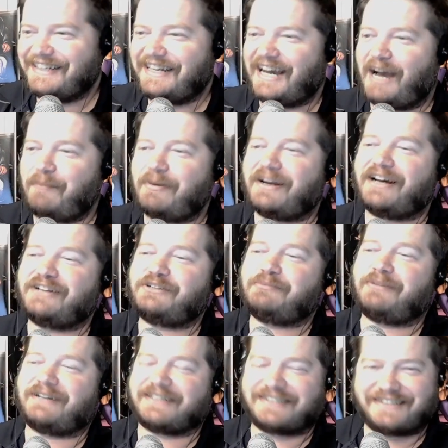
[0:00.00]
I bet
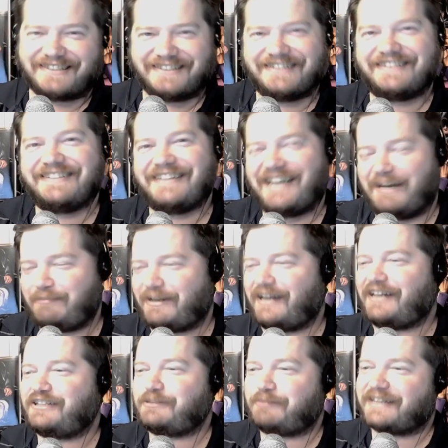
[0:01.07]
$100. I bet
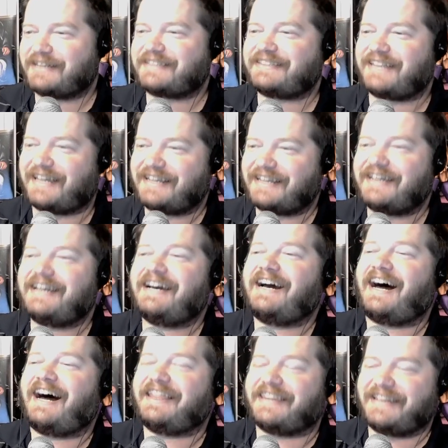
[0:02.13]
$100 that
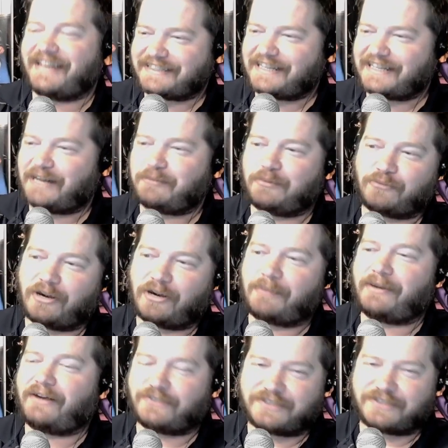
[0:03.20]
on the next album, Rob
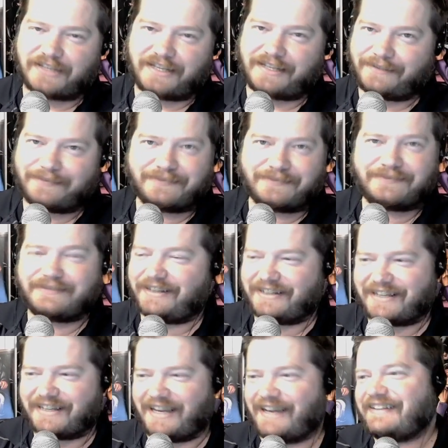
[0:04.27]
Halford's on it.
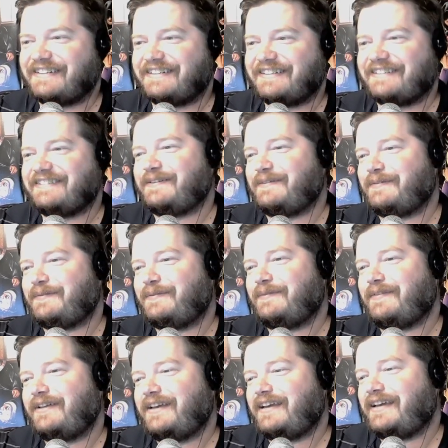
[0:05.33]
Okay.
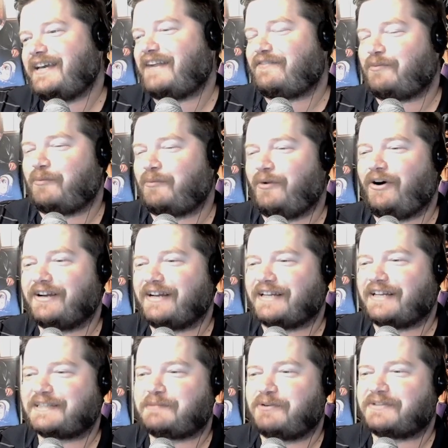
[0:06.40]
And if I'm wrong, I
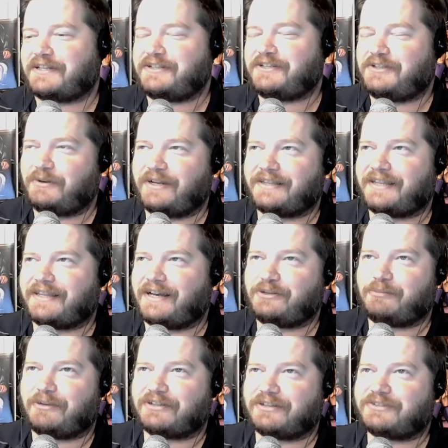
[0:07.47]
suppose I donate the
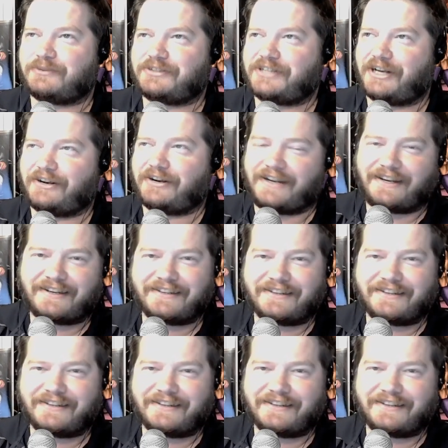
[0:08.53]
$100 to a charity.